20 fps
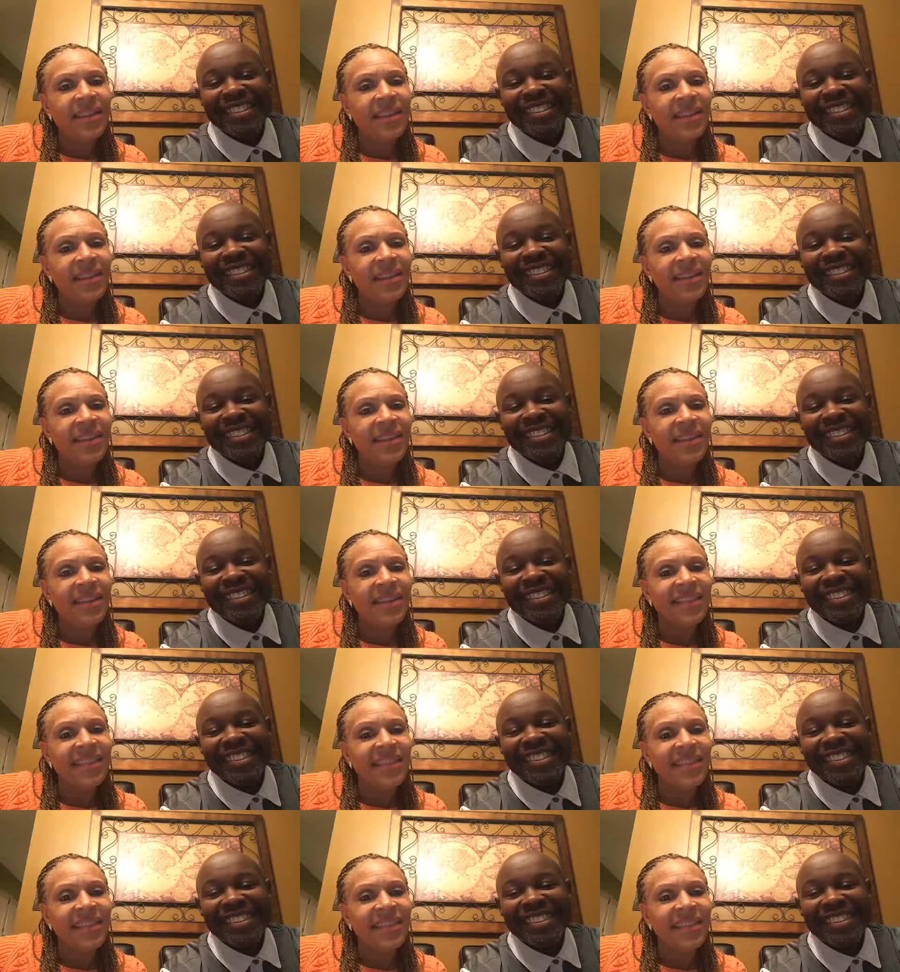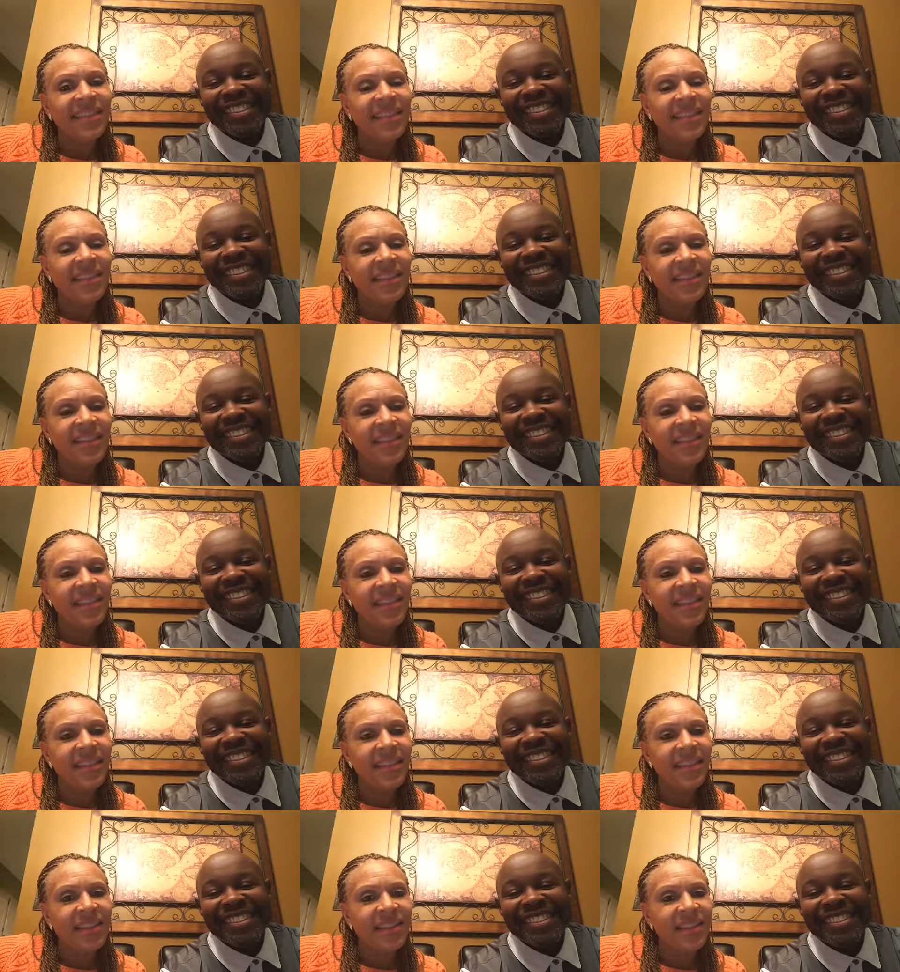
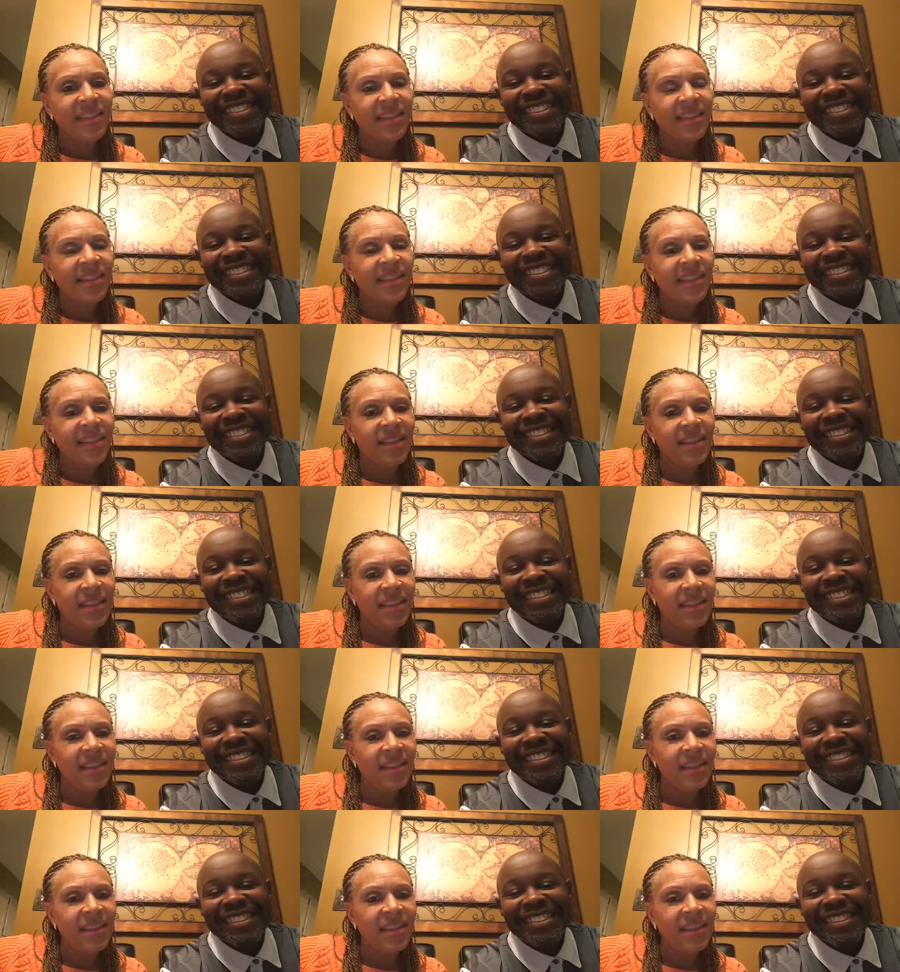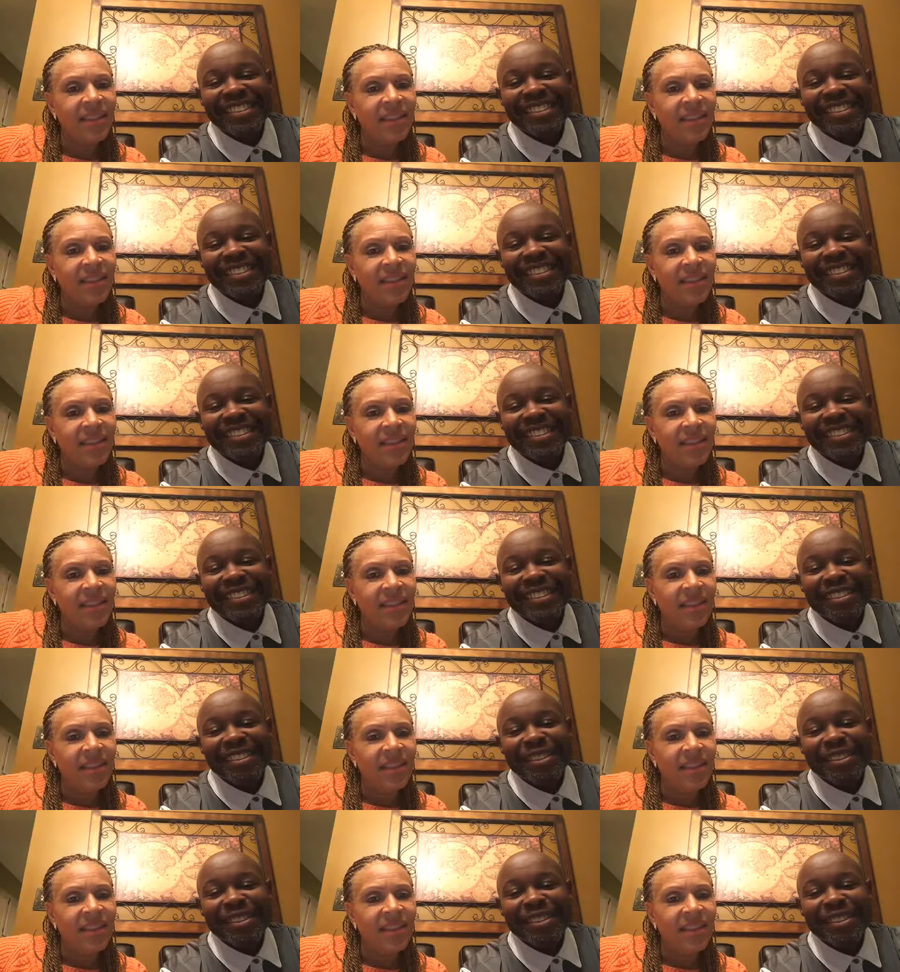(silence)